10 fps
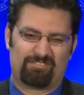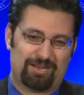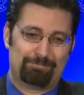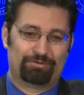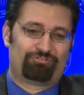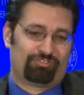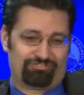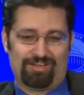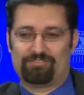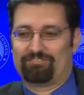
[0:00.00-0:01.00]
kind of pushed our
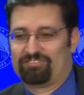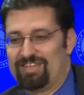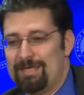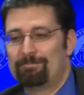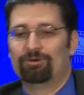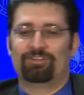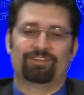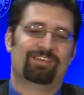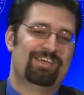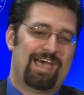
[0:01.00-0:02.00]
stuff off the table, and
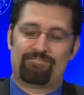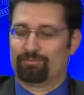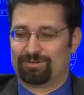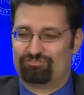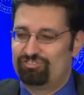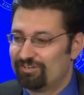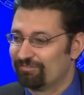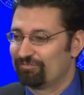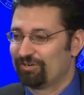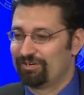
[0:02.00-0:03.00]
everyone cheered
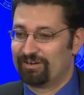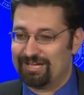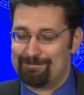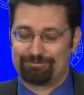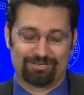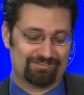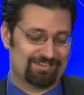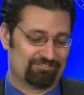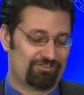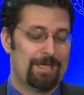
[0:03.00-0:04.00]
for her and got pretty intense.